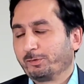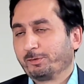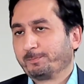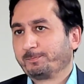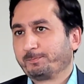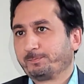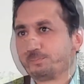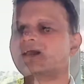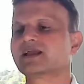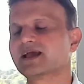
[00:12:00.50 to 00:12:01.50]
Okay.
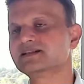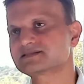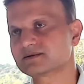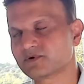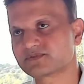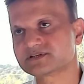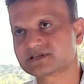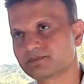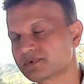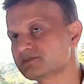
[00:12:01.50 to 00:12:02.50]
Can some of the
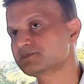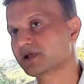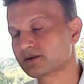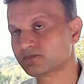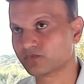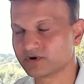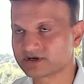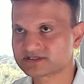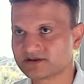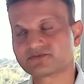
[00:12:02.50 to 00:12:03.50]
symptoms become
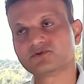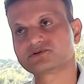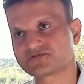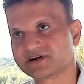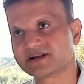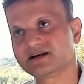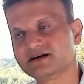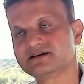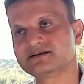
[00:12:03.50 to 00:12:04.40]
worse if not treated?